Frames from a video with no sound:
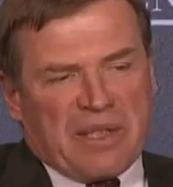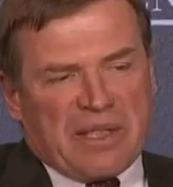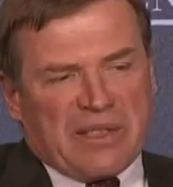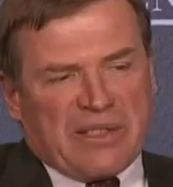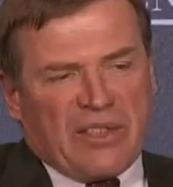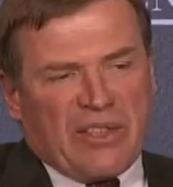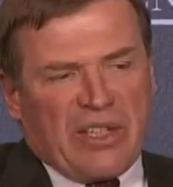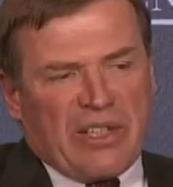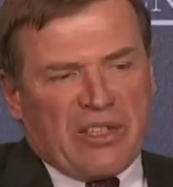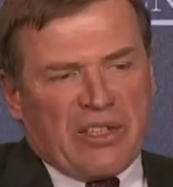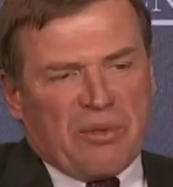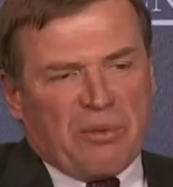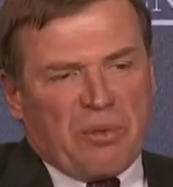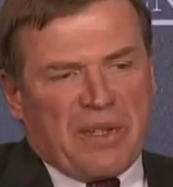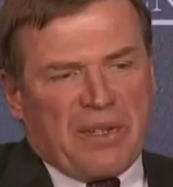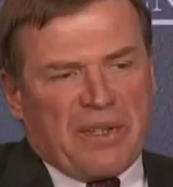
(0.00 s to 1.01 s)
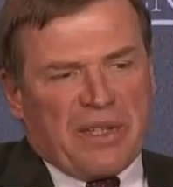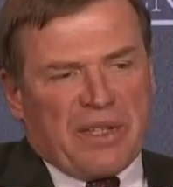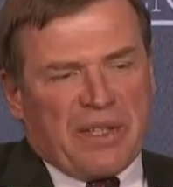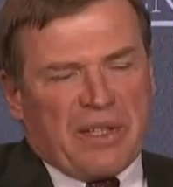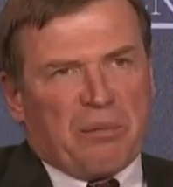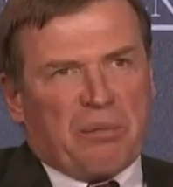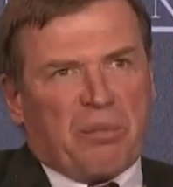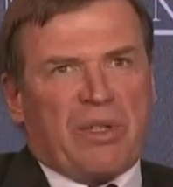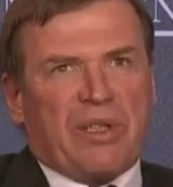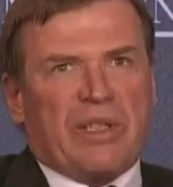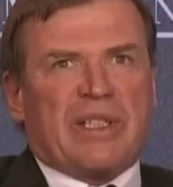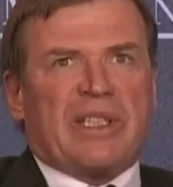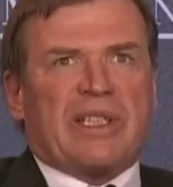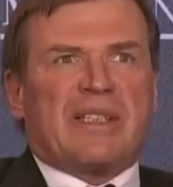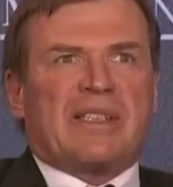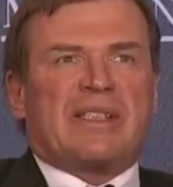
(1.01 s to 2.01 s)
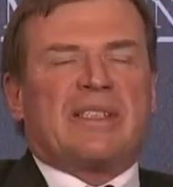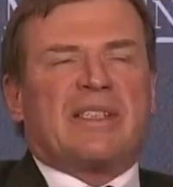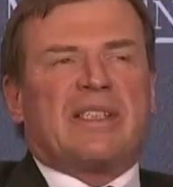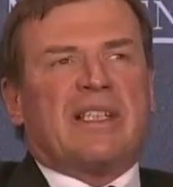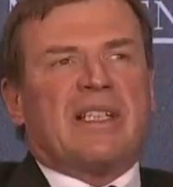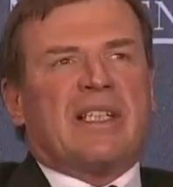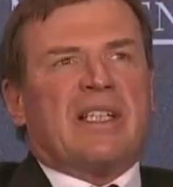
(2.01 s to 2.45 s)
the situation with politics